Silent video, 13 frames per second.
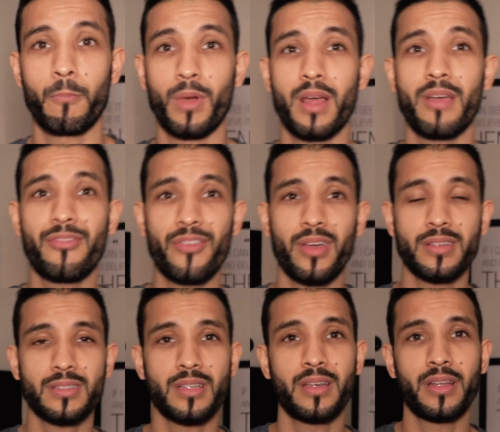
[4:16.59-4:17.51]
When I
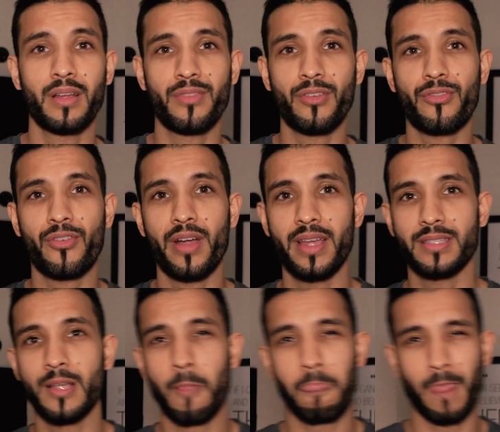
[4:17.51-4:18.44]
first heard of the
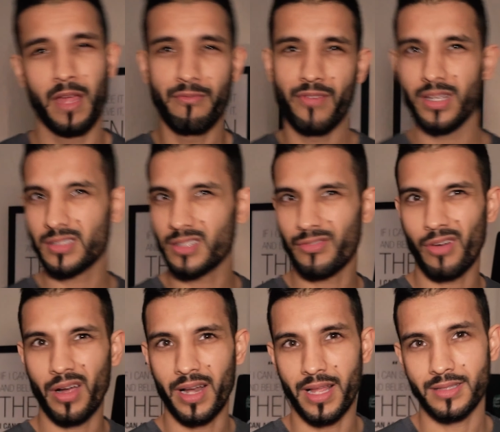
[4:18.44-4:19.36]
phrase investor
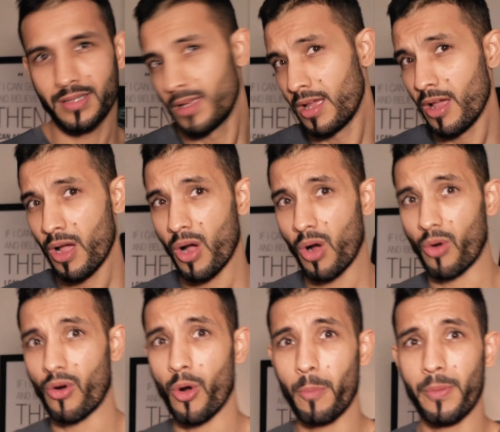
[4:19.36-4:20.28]
finance
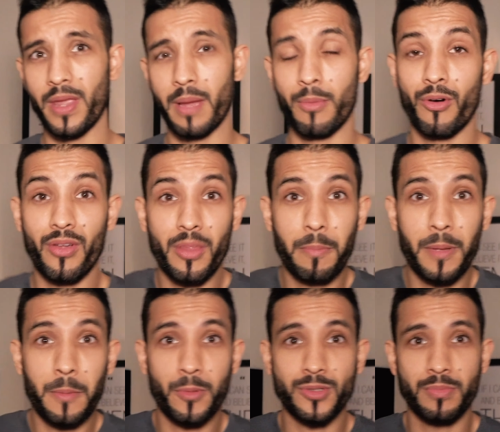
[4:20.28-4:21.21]
or OPM or other
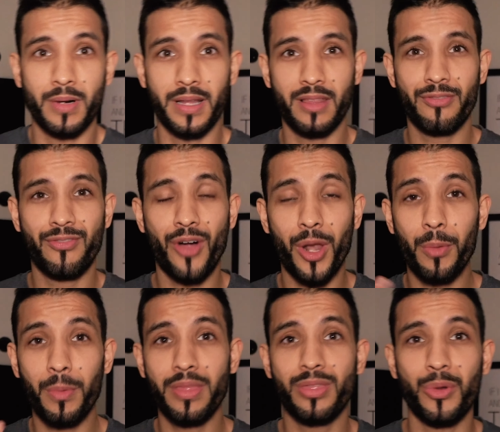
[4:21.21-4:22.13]
people's money, the
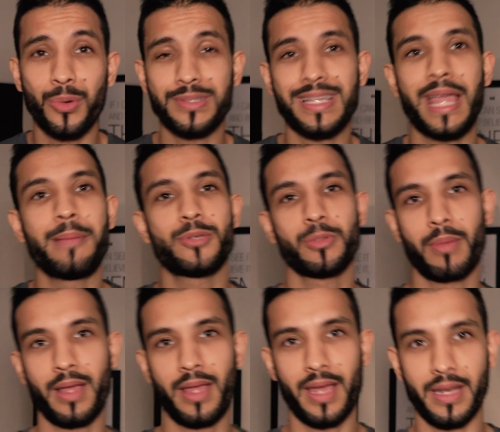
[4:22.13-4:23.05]
following thoughts came to
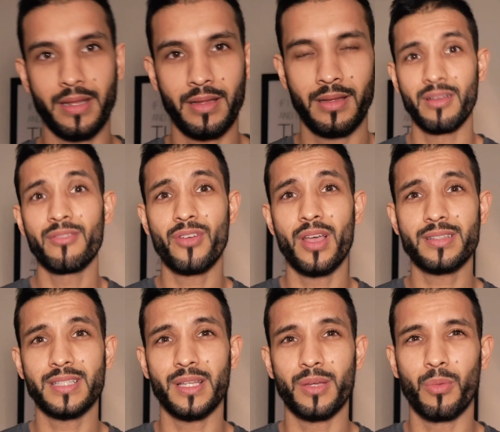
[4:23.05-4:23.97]
my head.
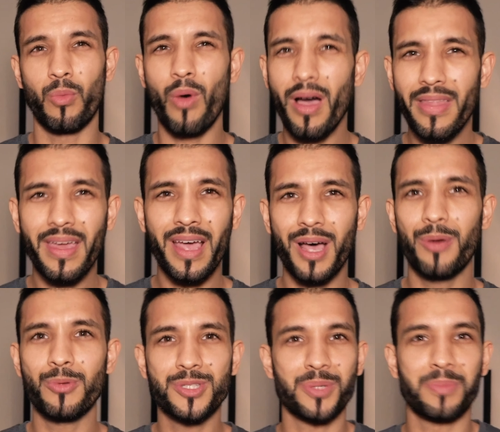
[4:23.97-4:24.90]
Firstly, why the
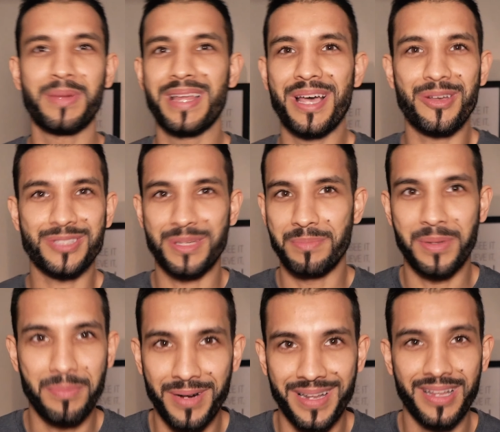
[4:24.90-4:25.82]
hell would somebody else give
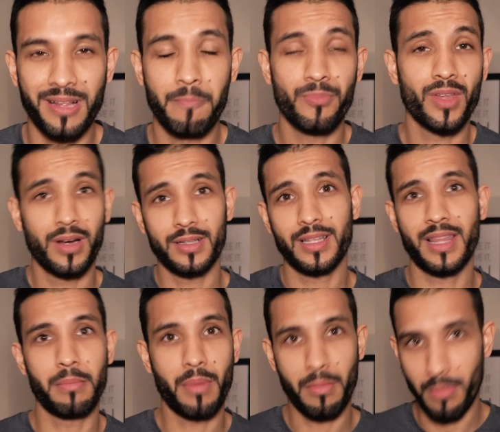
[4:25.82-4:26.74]
me money other
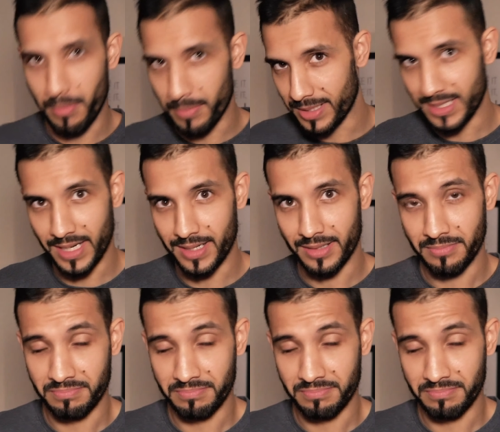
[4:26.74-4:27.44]
than my mom and dad?